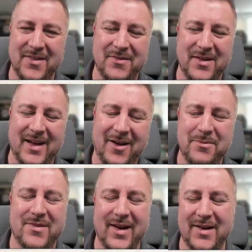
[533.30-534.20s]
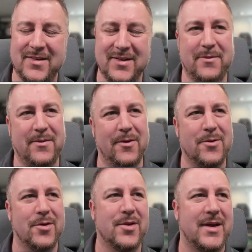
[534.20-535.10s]
that objective
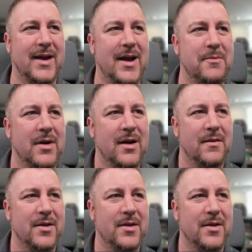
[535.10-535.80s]
focus game,